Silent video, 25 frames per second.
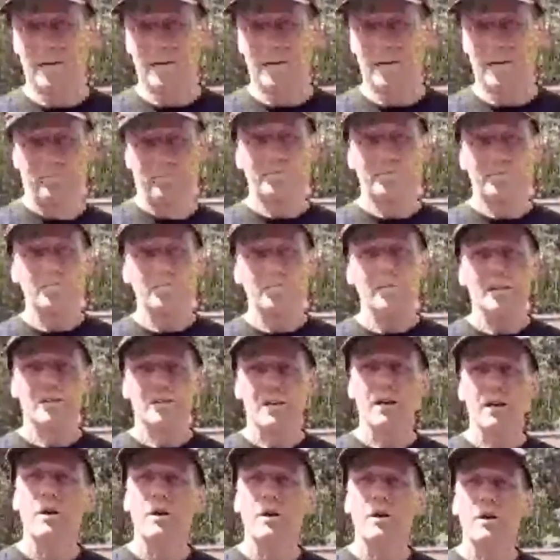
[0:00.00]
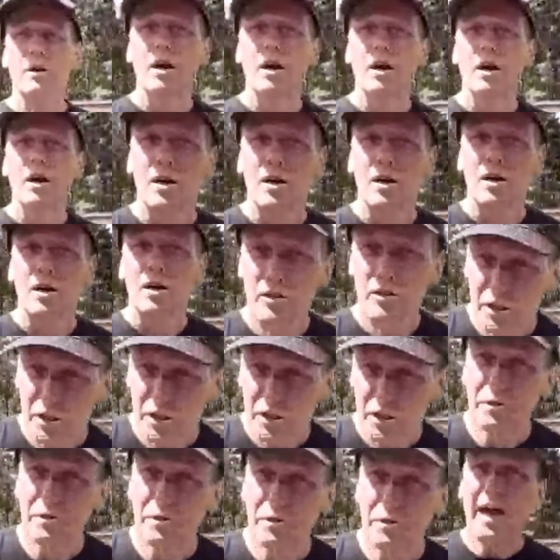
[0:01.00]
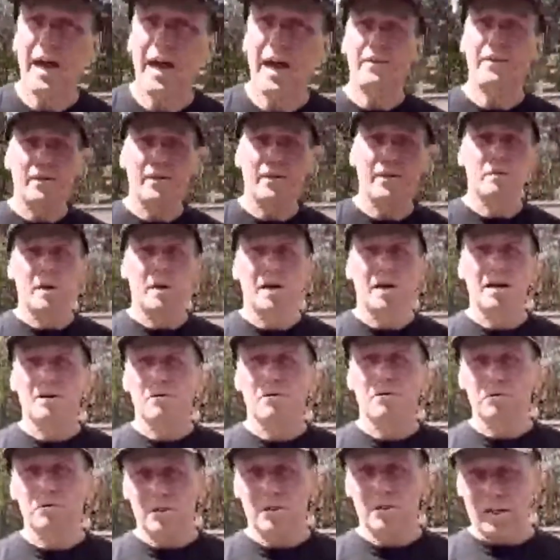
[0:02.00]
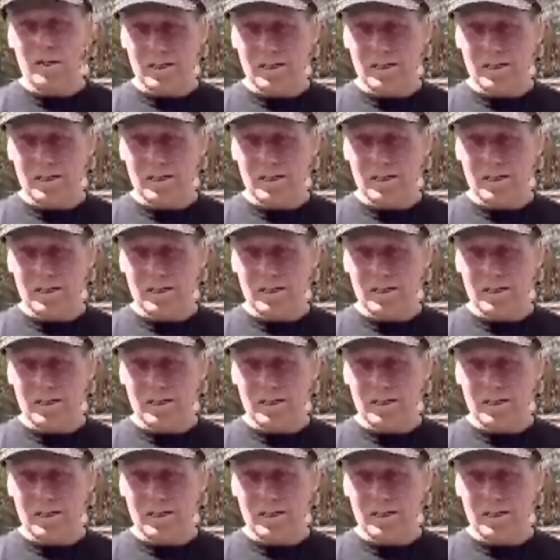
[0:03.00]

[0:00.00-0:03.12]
sprinkler. So you could do that